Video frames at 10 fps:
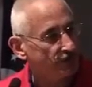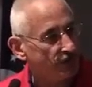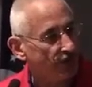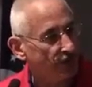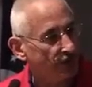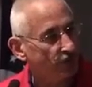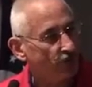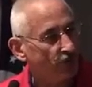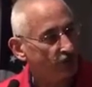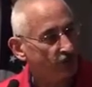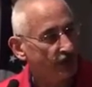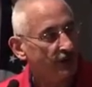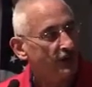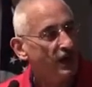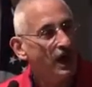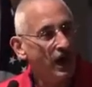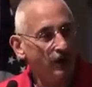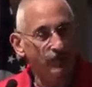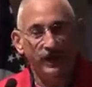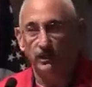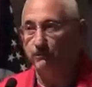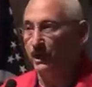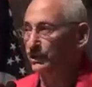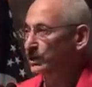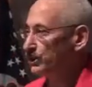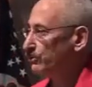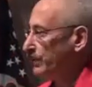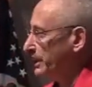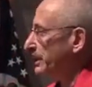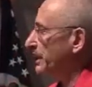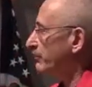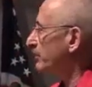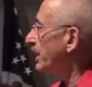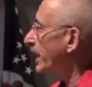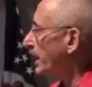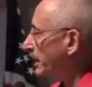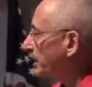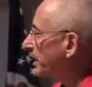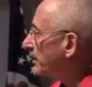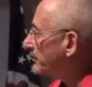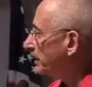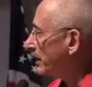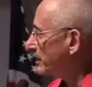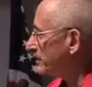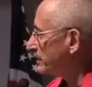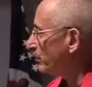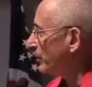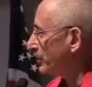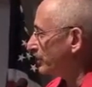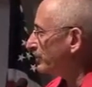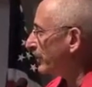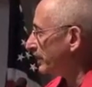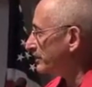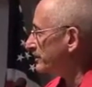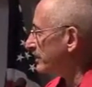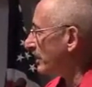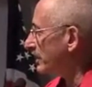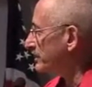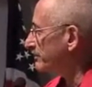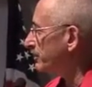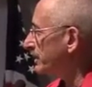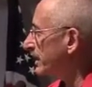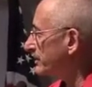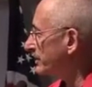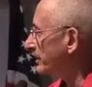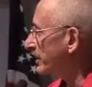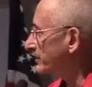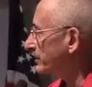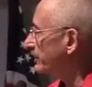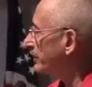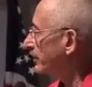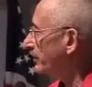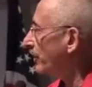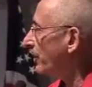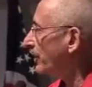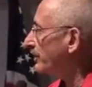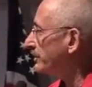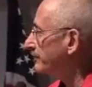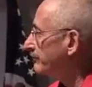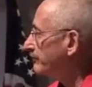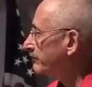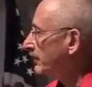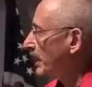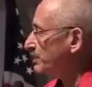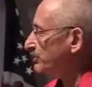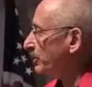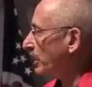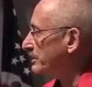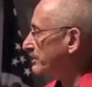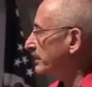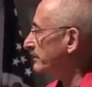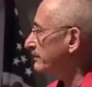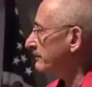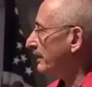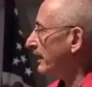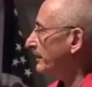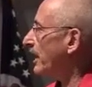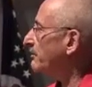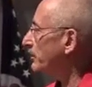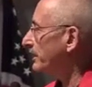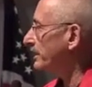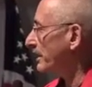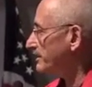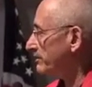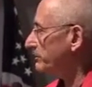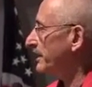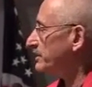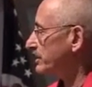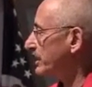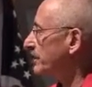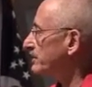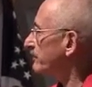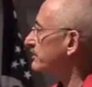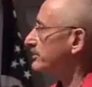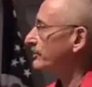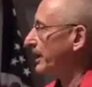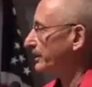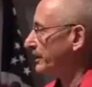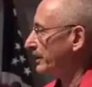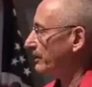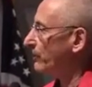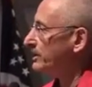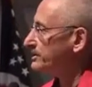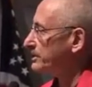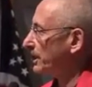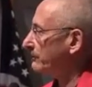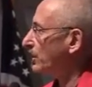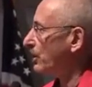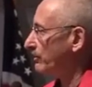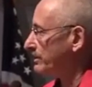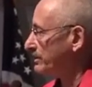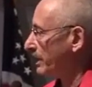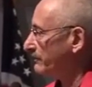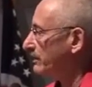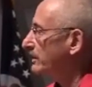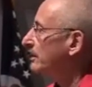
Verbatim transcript: of saying the rosary, I recommend that you read it every day because it's one of the greatest signs of predestination that there are. As a Protestant, I thought predestination was a great thing, once saved, always saved.